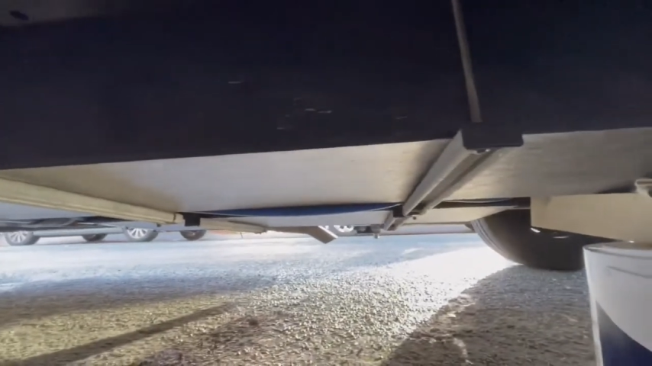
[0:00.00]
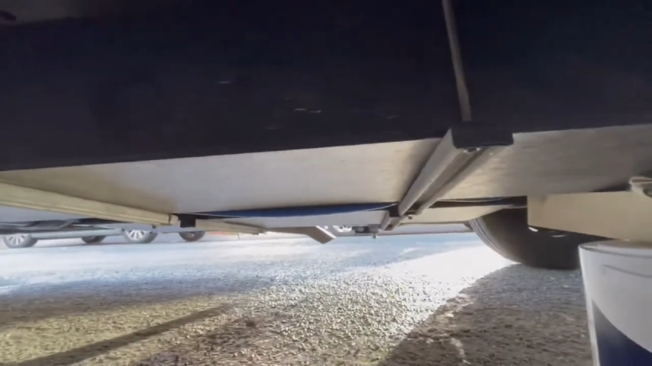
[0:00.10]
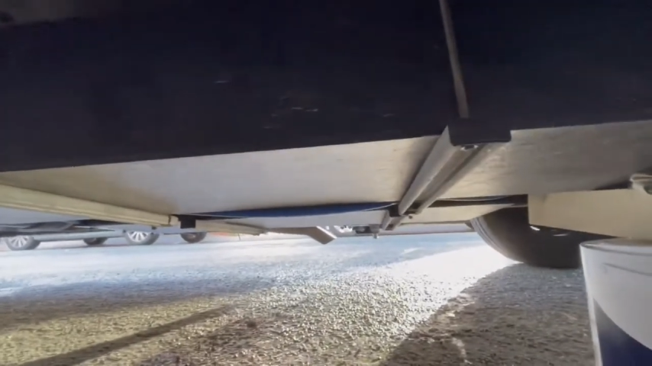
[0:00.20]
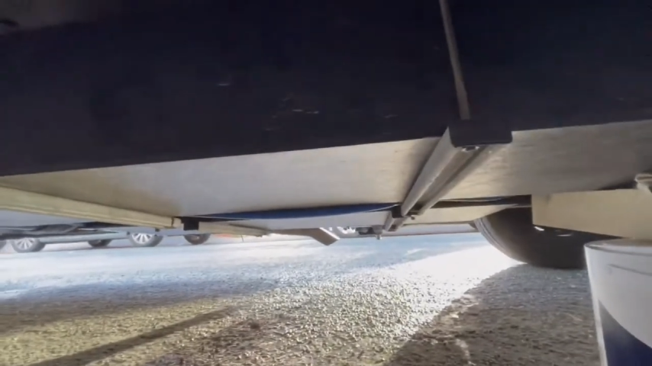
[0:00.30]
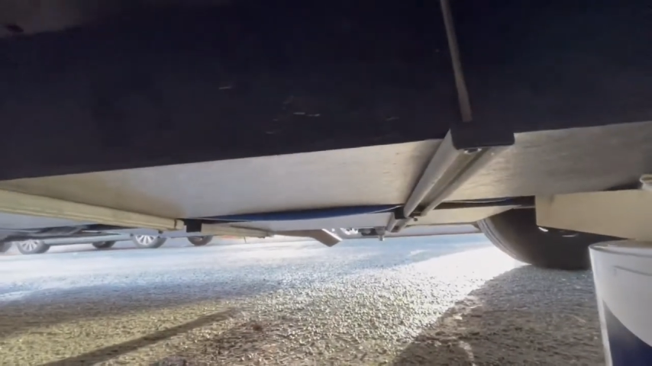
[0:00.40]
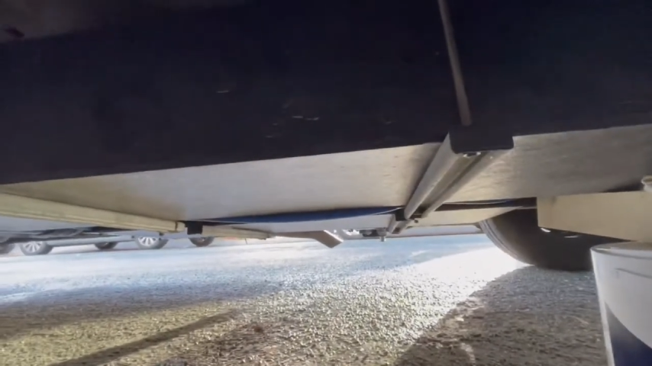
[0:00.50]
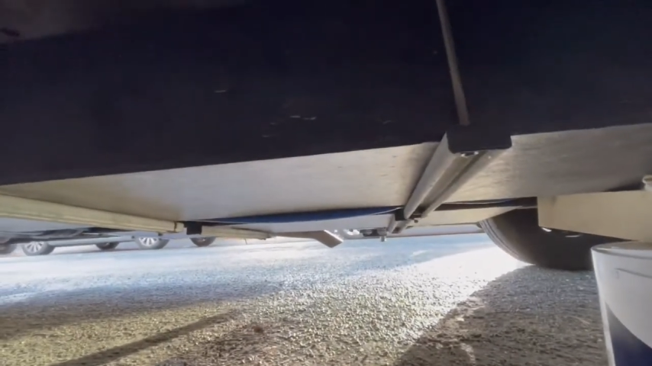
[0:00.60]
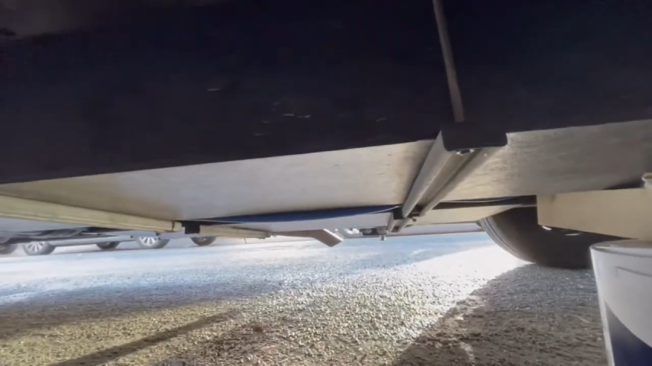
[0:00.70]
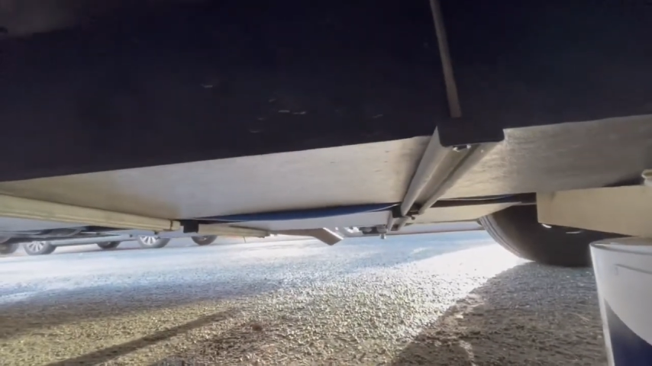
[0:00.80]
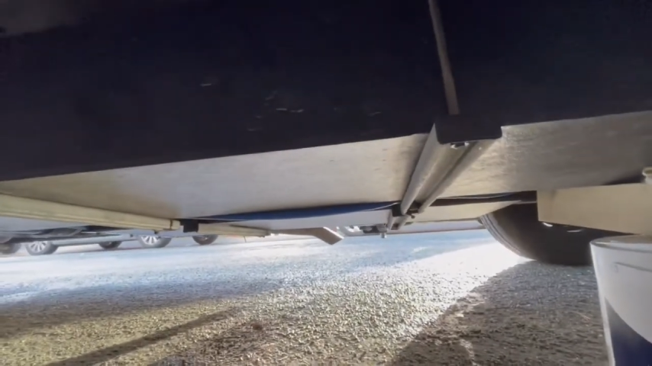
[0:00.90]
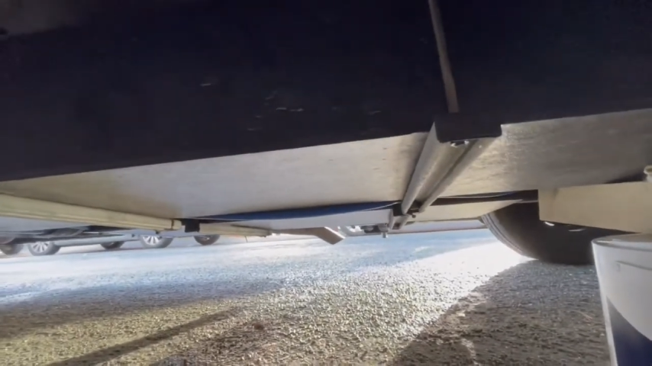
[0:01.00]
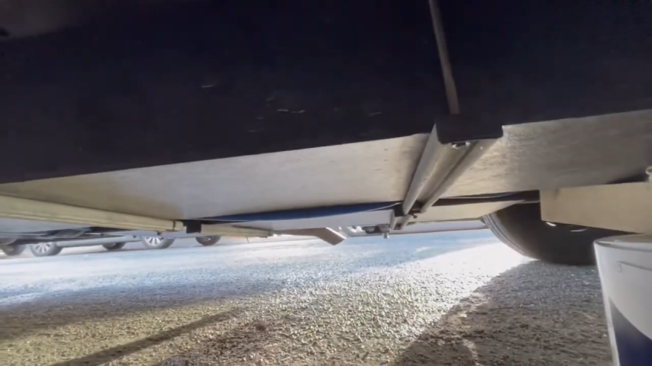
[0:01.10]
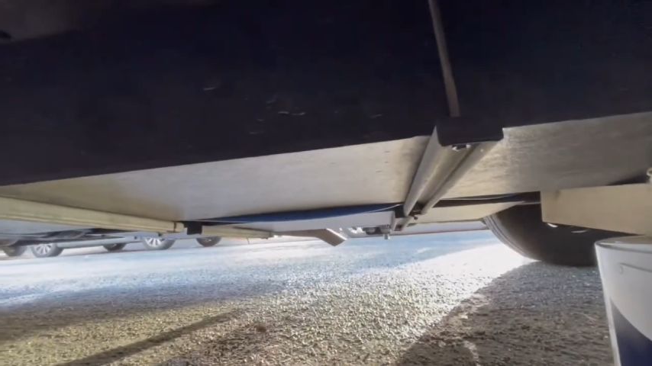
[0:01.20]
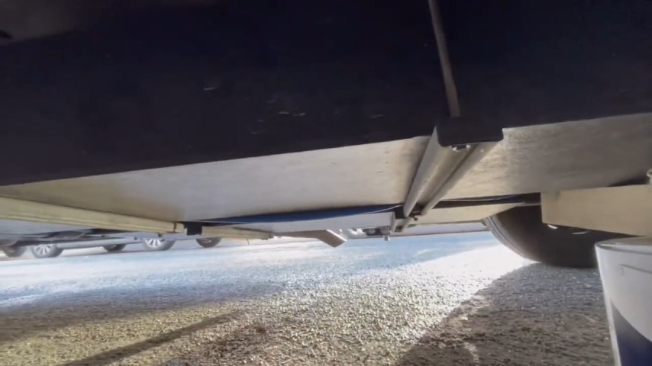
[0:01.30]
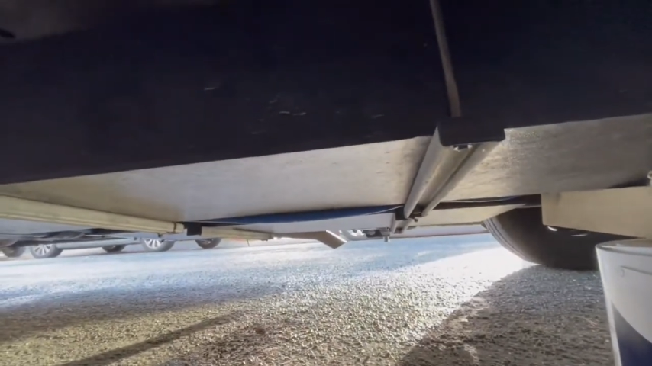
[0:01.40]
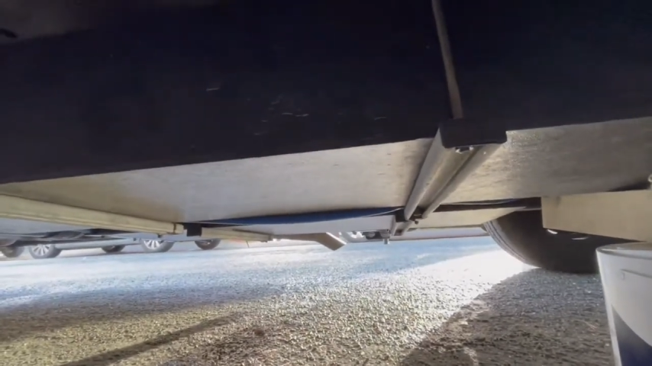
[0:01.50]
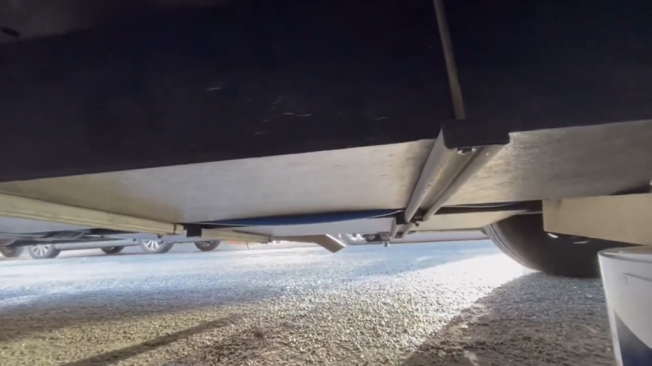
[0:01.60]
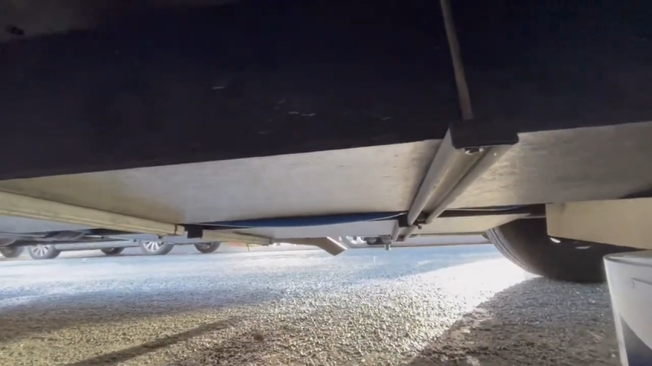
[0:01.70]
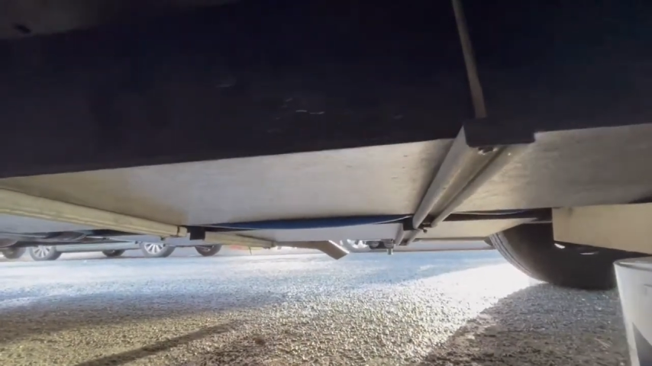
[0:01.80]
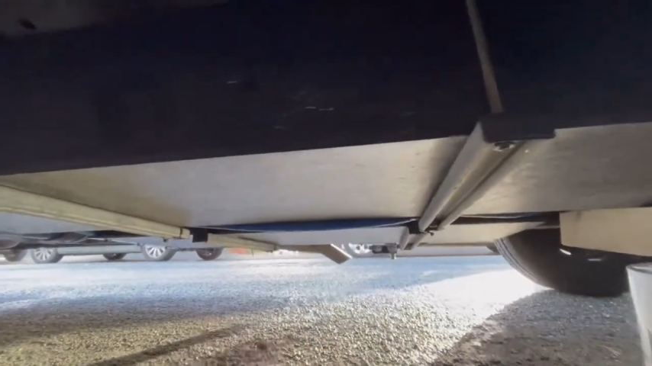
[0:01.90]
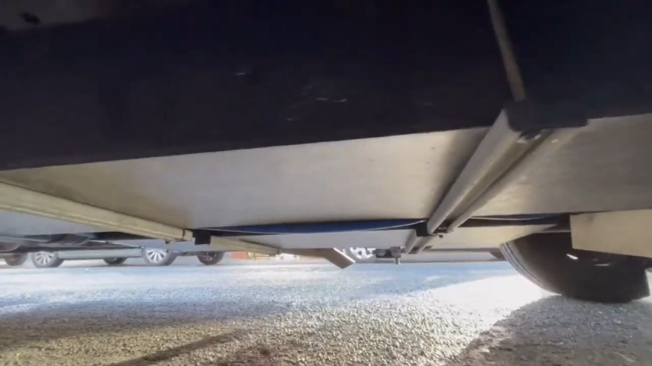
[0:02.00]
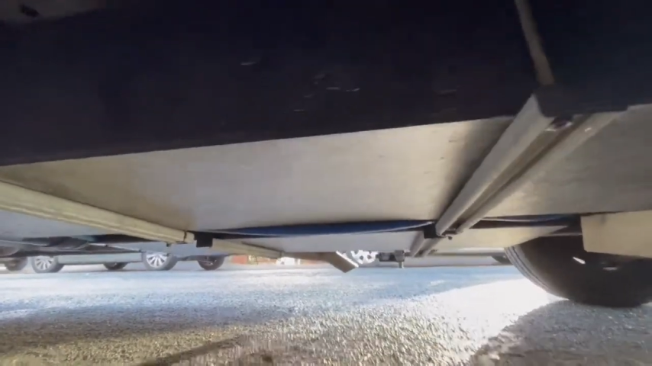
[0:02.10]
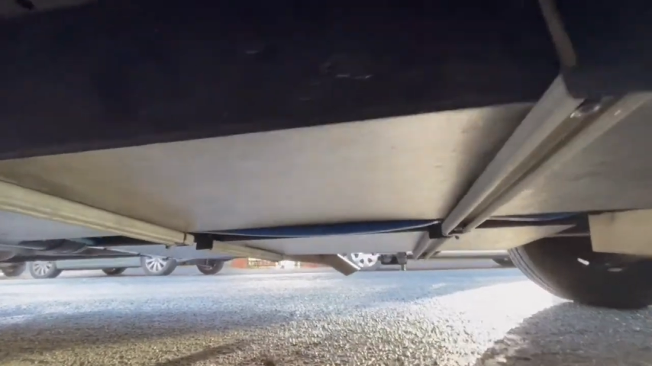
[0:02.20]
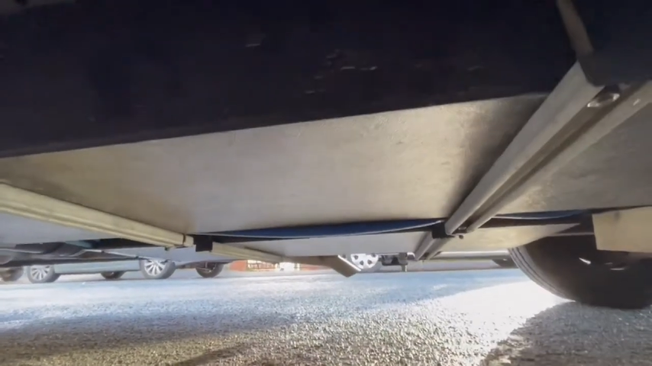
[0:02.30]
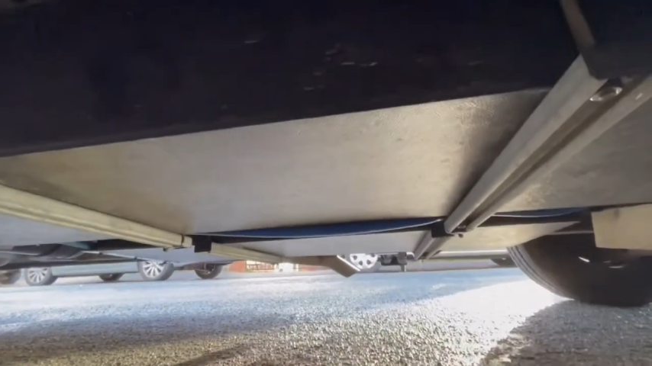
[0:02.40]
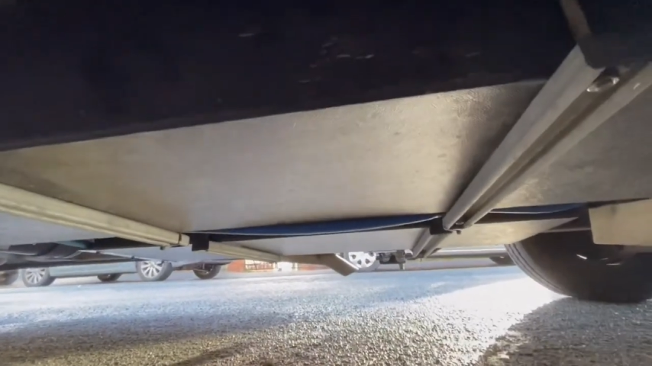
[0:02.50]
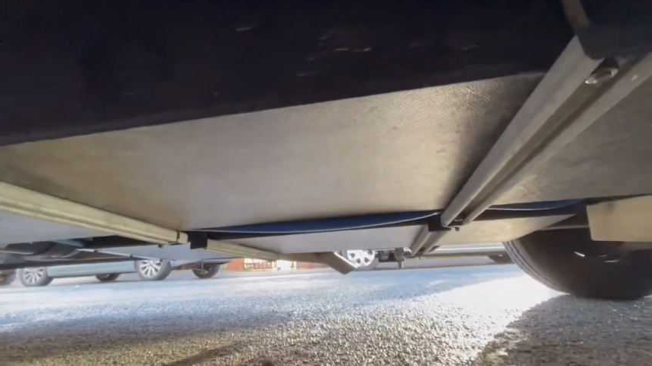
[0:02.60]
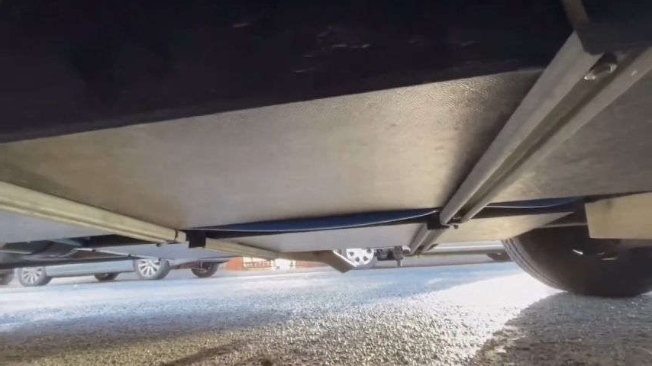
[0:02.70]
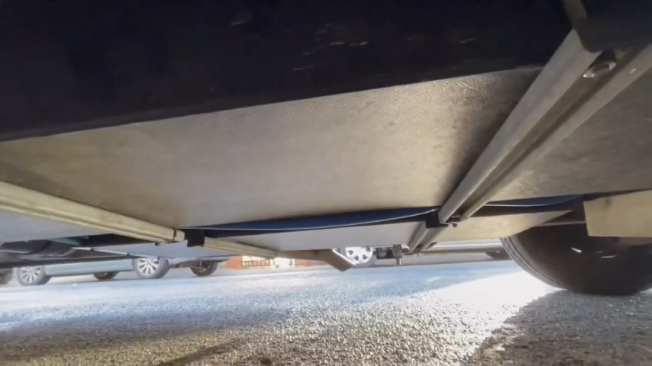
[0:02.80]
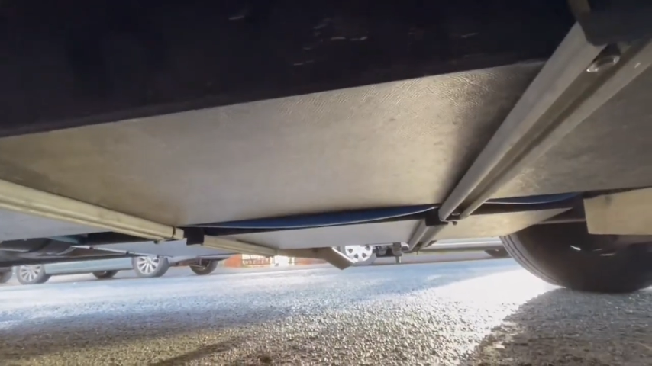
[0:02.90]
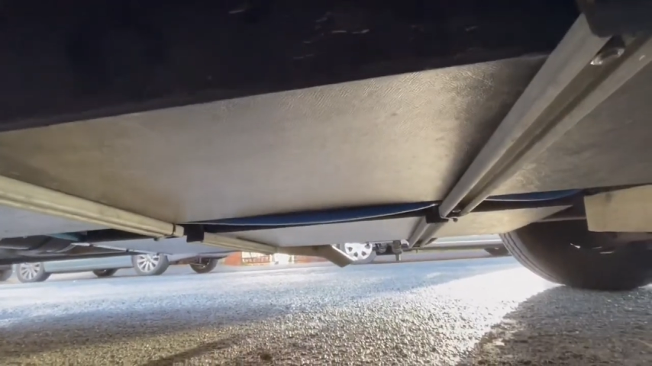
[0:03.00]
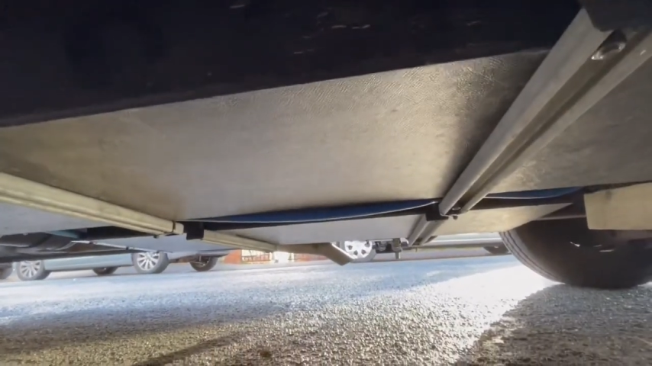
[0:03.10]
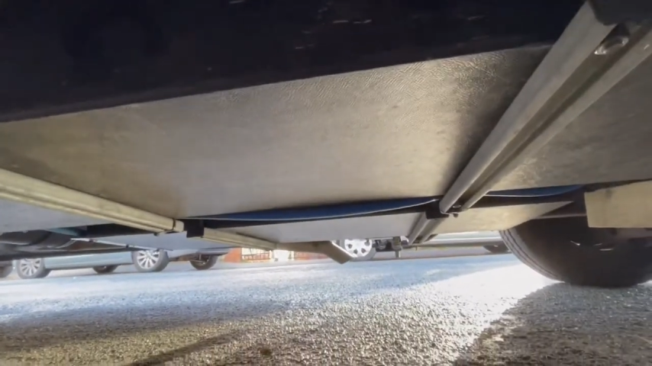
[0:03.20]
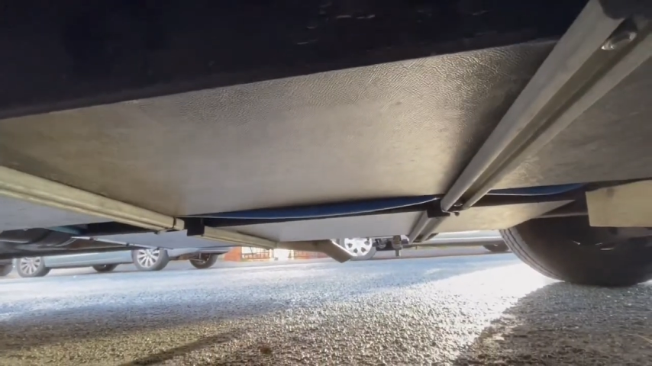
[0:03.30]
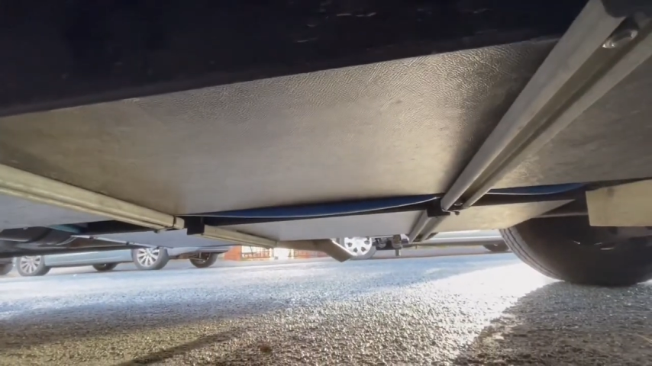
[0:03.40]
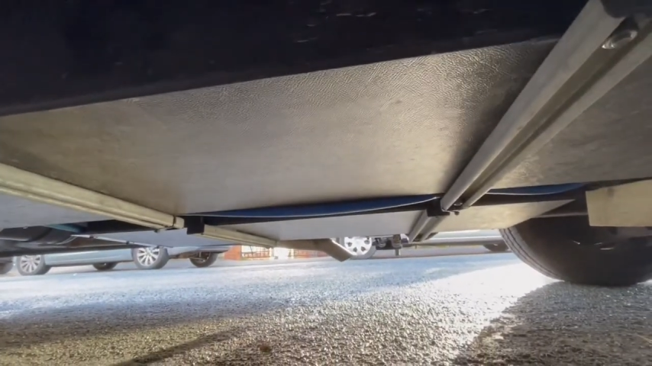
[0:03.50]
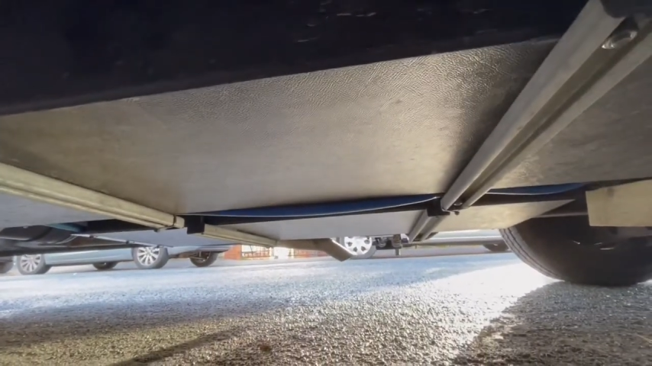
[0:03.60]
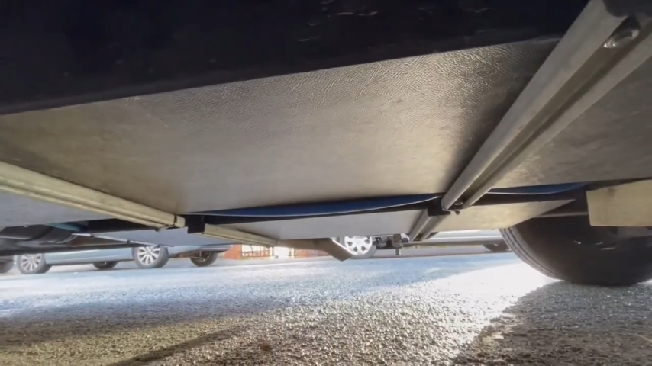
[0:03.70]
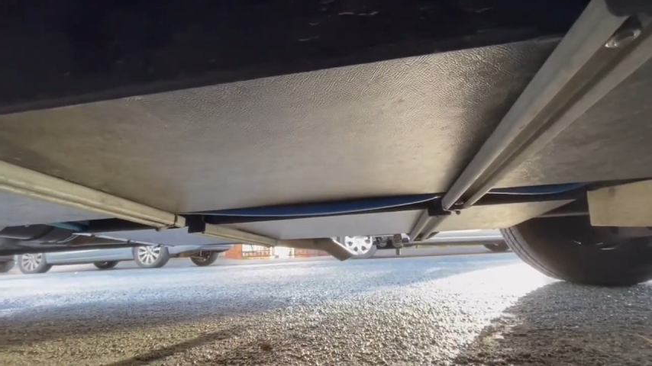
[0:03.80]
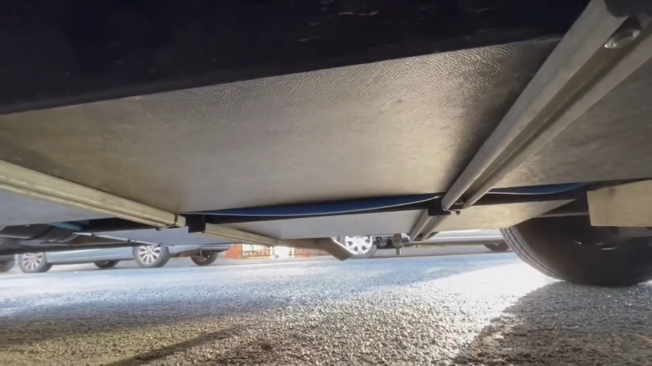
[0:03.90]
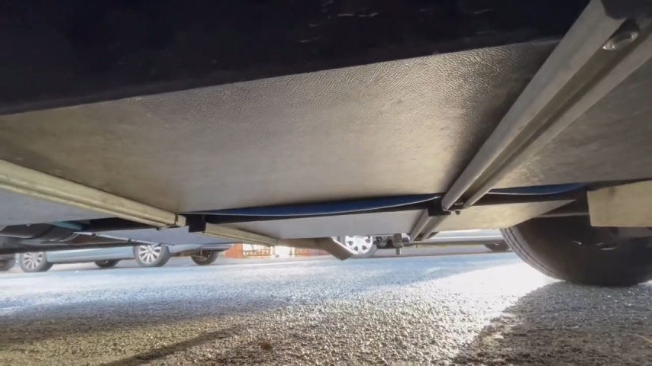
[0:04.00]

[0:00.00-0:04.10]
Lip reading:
(no speaker visible)